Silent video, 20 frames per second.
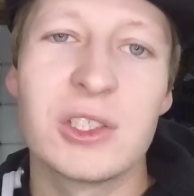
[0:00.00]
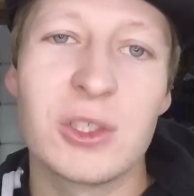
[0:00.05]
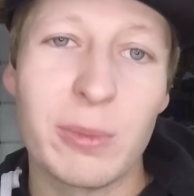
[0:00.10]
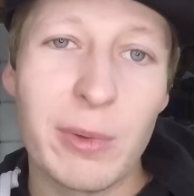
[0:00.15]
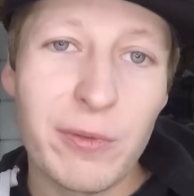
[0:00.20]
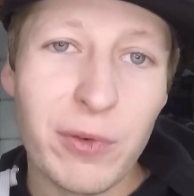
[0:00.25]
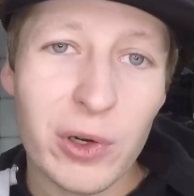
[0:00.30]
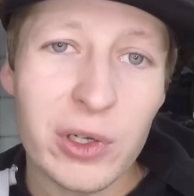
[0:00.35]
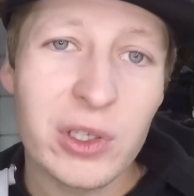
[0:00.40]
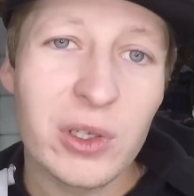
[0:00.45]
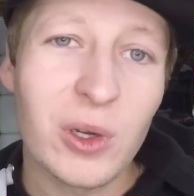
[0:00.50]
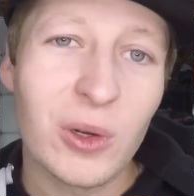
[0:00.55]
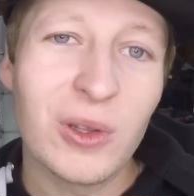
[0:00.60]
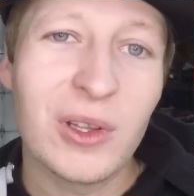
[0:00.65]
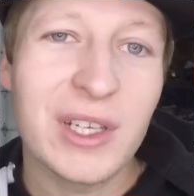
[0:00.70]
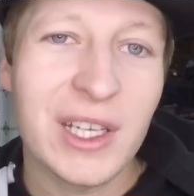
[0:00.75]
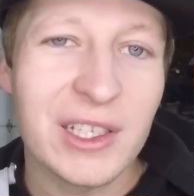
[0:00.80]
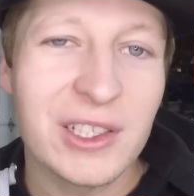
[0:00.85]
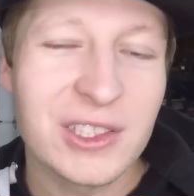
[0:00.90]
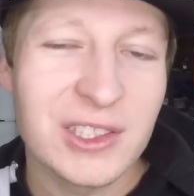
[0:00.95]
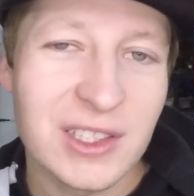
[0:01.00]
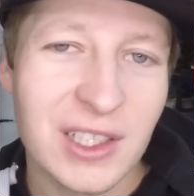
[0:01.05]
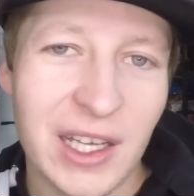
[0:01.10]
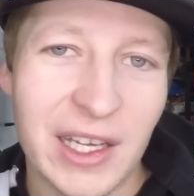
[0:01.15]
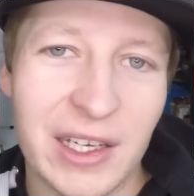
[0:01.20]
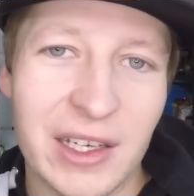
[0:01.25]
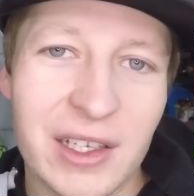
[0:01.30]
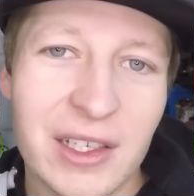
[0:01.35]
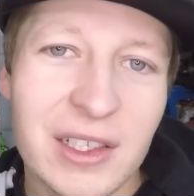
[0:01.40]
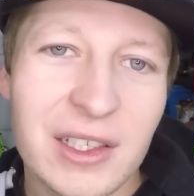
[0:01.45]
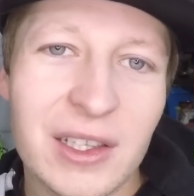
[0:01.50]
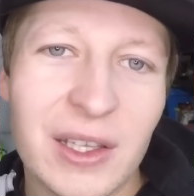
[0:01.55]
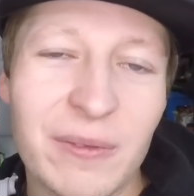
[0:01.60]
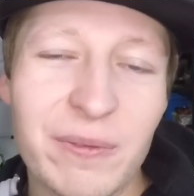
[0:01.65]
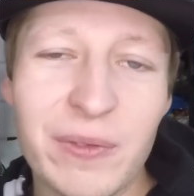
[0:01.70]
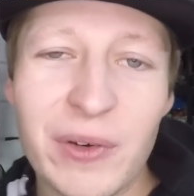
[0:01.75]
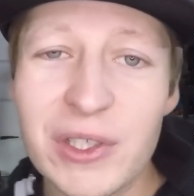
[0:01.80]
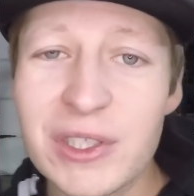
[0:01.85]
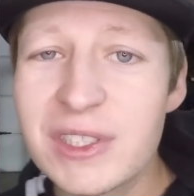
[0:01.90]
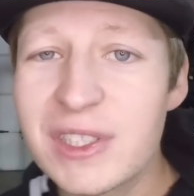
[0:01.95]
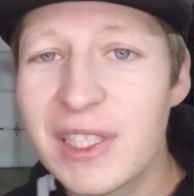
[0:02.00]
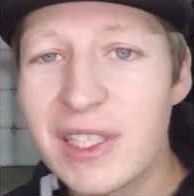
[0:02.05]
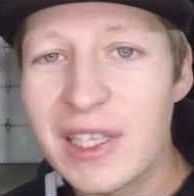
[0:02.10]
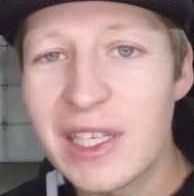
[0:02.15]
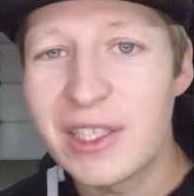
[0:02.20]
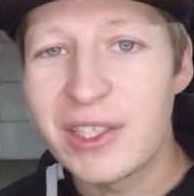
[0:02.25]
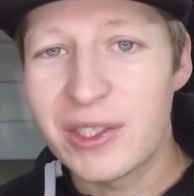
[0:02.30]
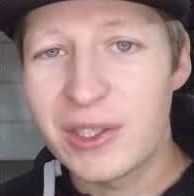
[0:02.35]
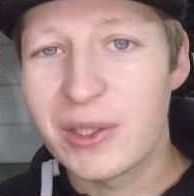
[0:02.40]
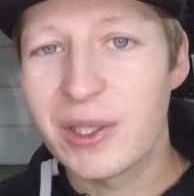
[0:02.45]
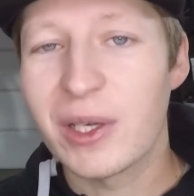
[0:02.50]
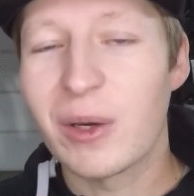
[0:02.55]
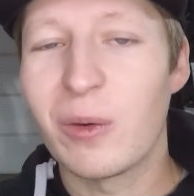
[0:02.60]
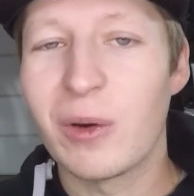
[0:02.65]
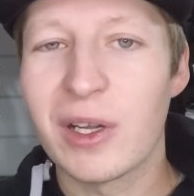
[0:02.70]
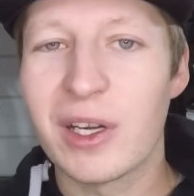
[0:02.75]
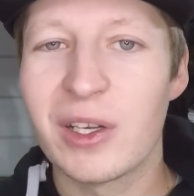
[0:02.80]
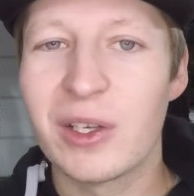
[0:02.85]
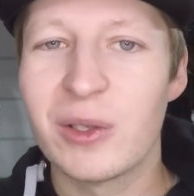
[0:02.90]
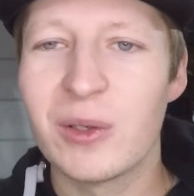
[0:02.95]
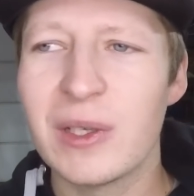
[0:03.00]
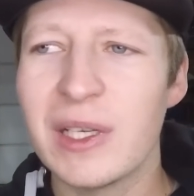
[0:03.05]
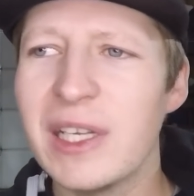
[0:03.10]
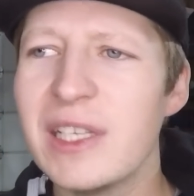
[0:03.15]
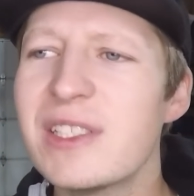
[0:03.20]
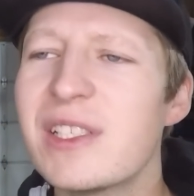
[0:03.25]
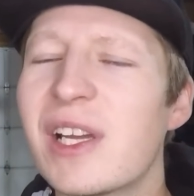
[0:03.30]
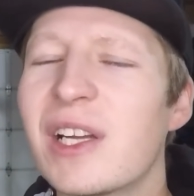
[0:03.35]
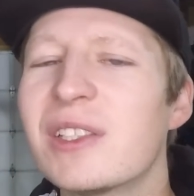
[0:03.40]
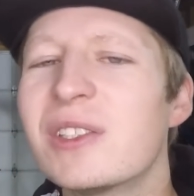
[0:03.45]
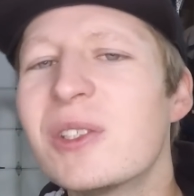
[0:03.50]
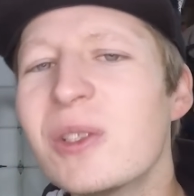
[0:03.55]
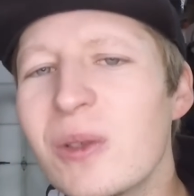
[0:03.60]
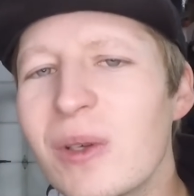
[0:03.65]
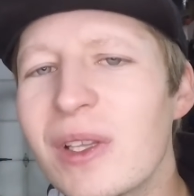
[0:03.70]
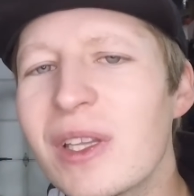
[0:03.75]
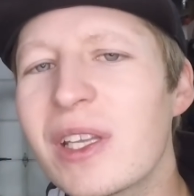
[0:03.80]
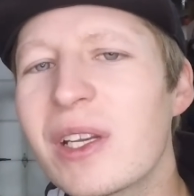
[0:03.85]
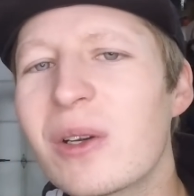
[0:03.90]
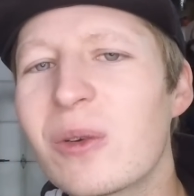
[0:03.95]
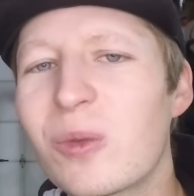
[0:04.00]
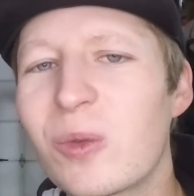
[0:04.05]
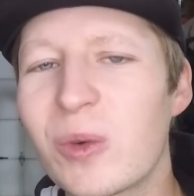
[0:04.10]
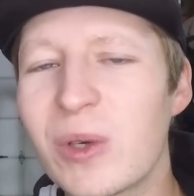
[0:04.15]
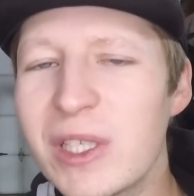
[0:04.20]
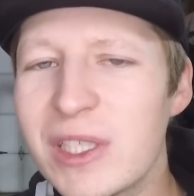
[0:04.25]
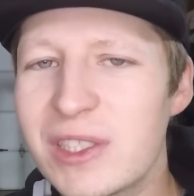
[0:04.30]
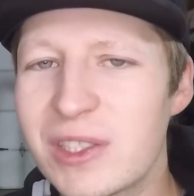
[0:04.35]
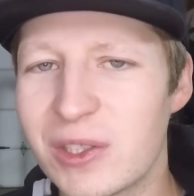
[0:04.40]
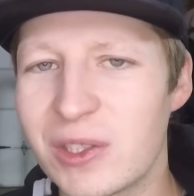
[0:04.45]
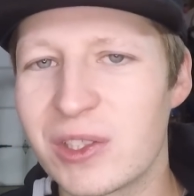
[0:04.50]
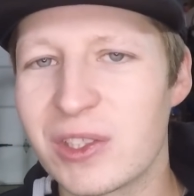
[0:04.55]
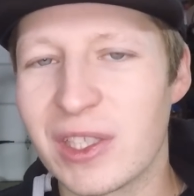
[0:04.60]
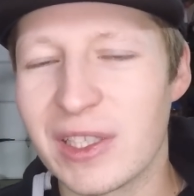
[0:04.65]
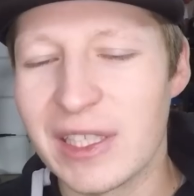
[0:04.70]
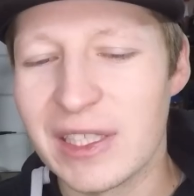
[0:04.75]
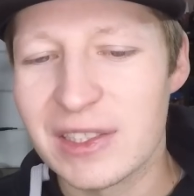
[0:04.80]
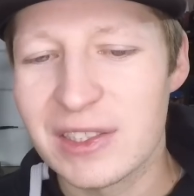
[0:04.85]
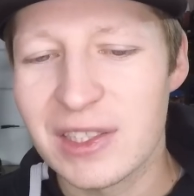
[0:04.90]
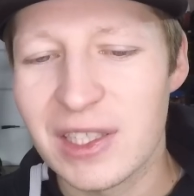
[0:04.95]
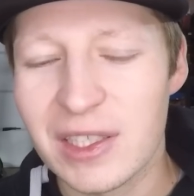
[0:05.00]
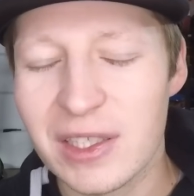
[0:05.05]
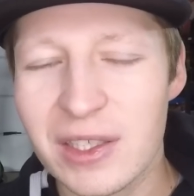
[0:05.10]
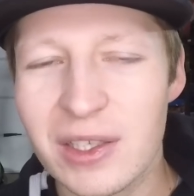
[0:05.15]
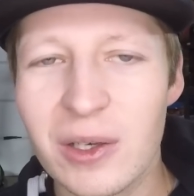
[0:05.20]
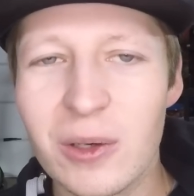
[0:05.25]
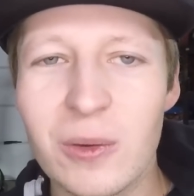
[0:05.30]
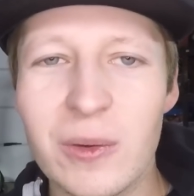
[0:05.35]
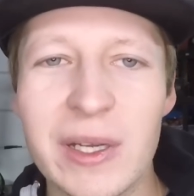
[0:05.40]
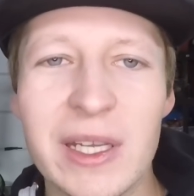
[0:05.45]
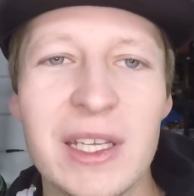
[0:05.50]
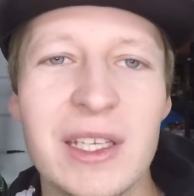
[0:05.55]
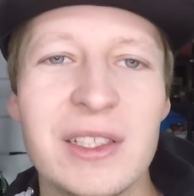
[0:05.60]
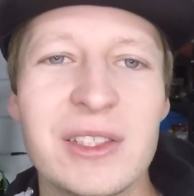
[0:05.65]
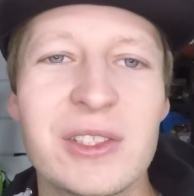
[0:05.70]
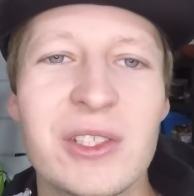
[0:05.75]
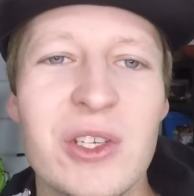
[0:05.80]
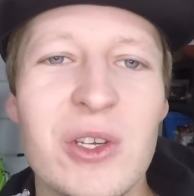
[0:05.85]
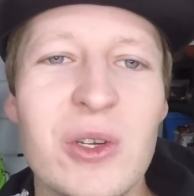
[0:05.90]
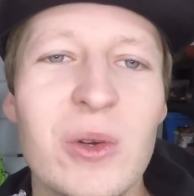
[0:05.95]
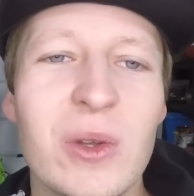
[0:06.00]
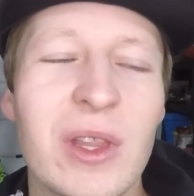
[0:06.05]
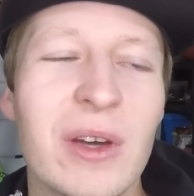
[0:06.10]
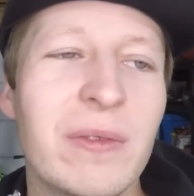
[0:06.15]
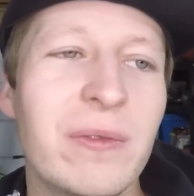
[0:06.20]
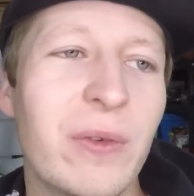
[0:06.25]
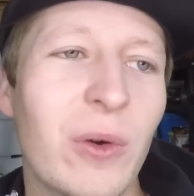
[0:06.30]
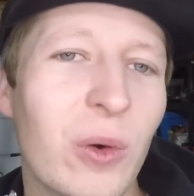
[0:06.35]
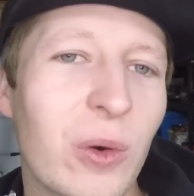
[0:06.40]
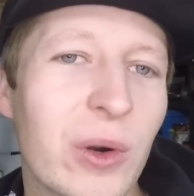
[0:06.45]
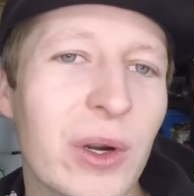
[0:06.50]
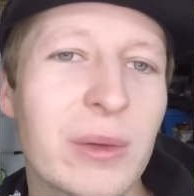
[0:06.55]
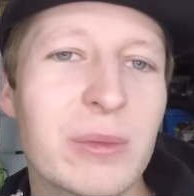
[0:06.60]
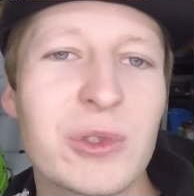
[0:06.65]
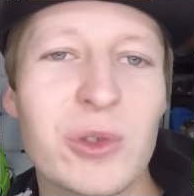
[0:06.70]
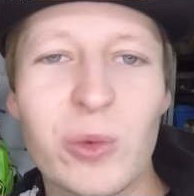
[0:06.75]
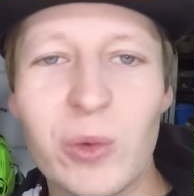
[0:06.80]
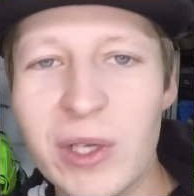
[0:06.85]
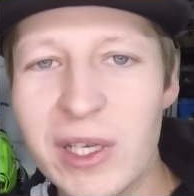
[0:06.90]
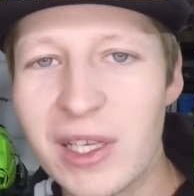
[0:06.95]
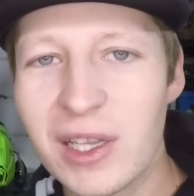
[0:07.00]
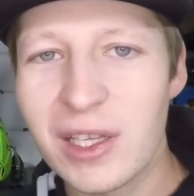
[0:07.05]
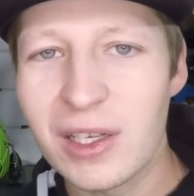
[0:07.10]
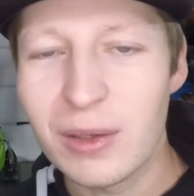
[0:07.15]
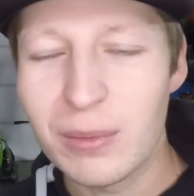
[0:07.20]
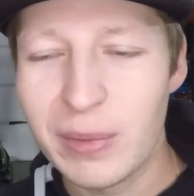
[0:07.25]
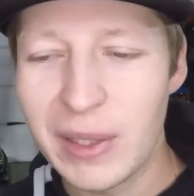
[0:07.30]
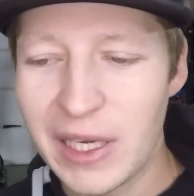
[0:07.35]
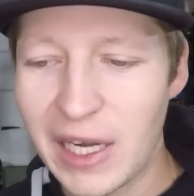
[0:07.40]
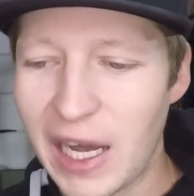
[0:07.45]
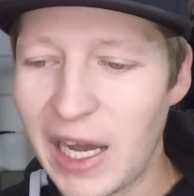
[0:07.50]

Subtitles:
So before you go look at your sled, the first thing that you're gonna wanna do is do a little research on that sled. Go into the forums, read a little bit.